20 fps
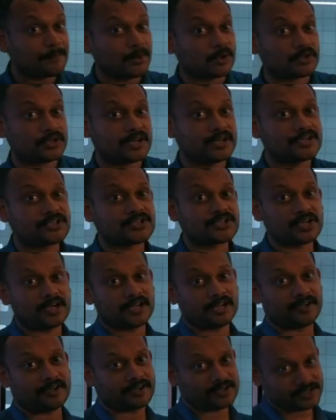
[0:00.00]
potential
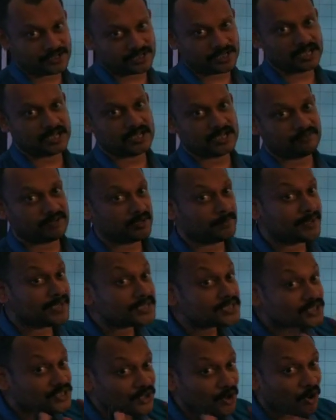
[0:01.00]
energy. Will
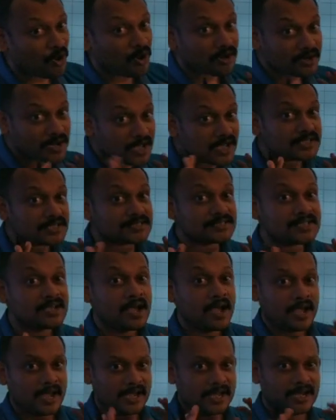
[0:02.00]
be stored as
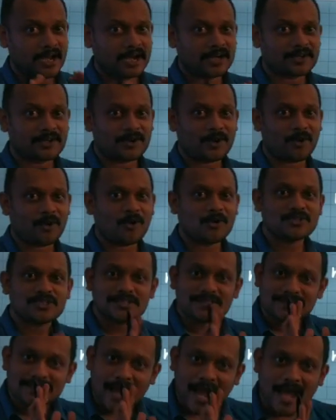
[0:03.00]

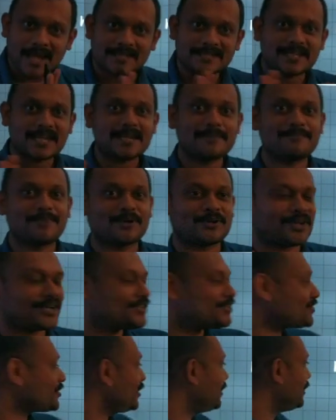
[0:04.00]
electrostatic
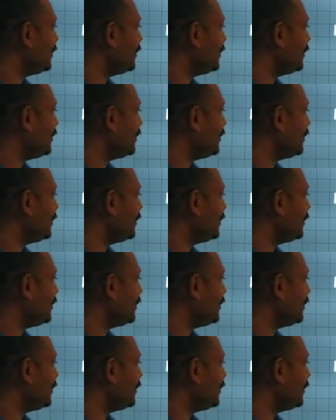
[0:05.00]
potential